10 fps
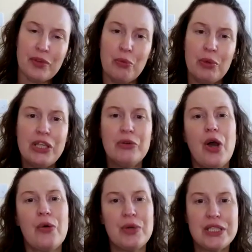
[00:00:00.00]
When you
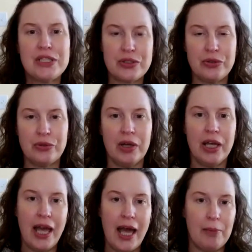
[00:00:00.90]
go into
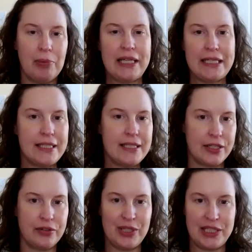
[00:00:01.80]
a plantings
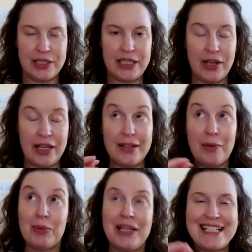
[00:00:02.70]

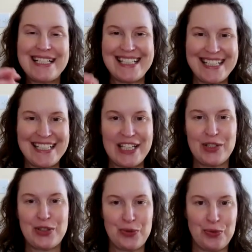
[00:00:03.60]

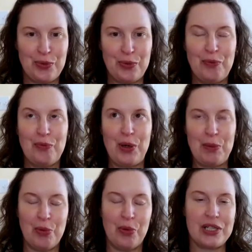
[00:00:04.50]
intention
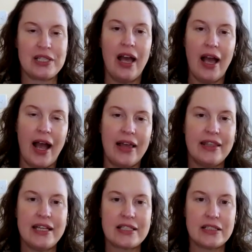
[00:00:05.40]
report, I
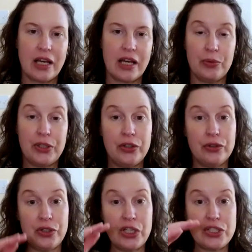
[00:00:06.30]
think it's not only
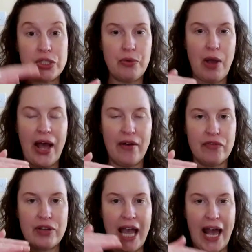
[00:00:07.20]
good to
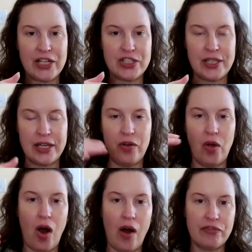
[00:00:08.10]
have cash
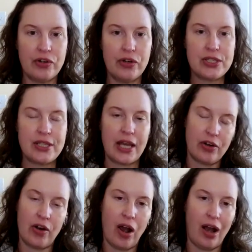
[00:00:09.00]
sale offers that
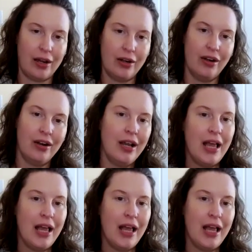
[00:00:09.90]
are higher,